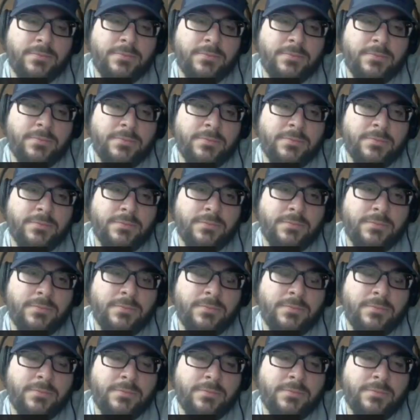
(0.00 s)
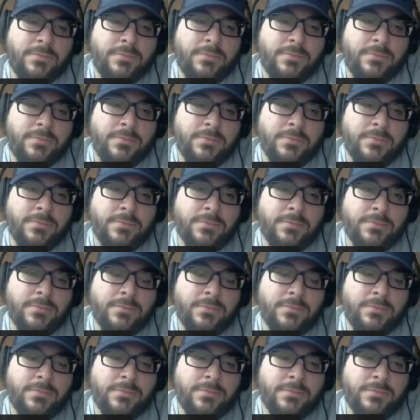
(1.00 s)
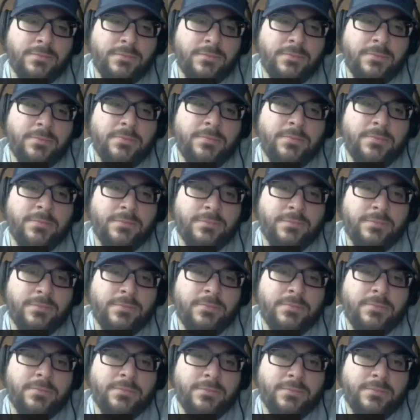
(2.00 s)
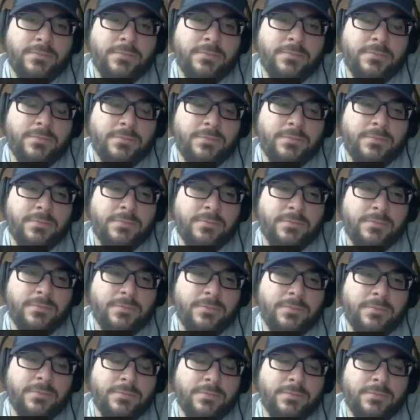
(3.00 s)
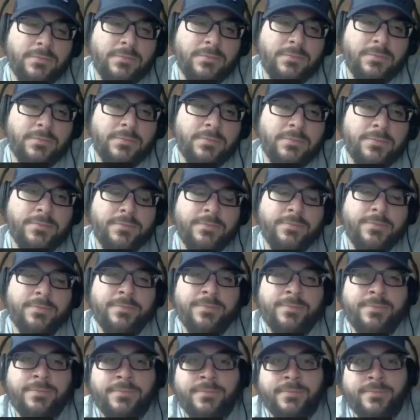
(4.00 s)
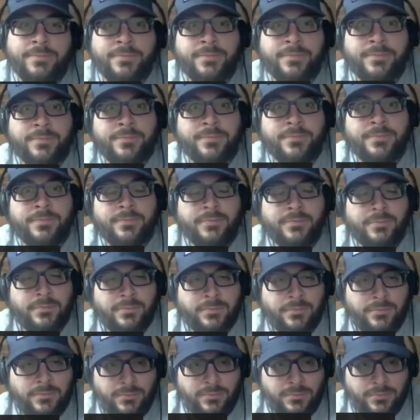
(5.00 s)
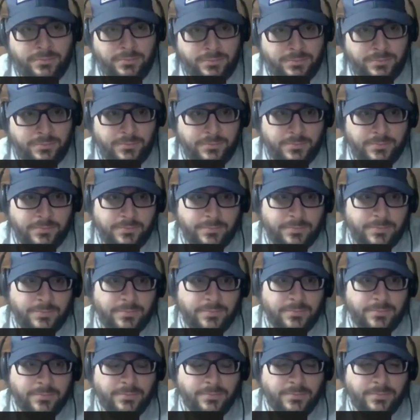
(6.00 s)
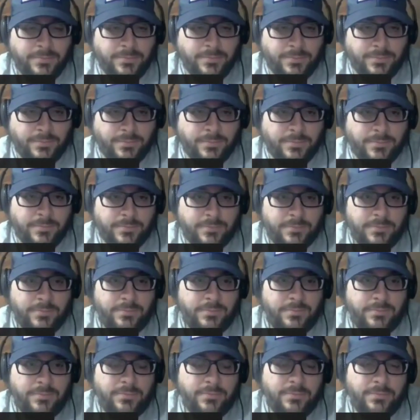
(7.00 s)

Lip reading: This person isn't speaking.